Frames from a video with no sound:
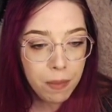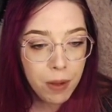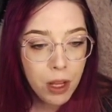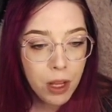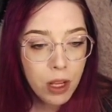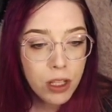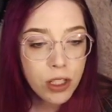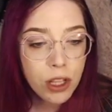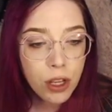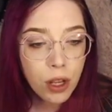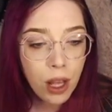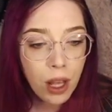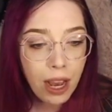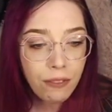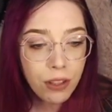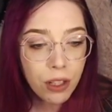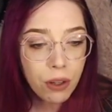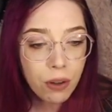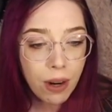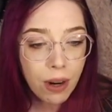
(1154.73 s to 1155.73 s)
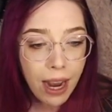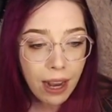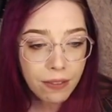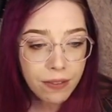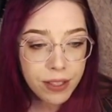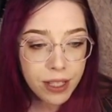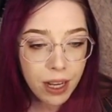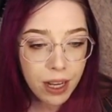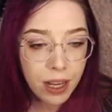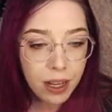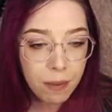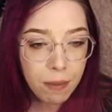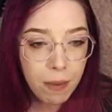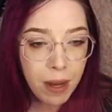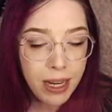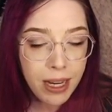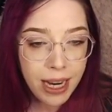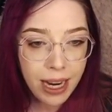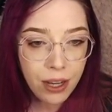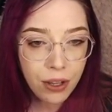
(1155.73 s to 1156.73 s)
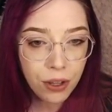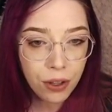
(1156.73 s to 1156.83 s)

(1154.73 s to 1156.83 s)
So you'll have to craft an ender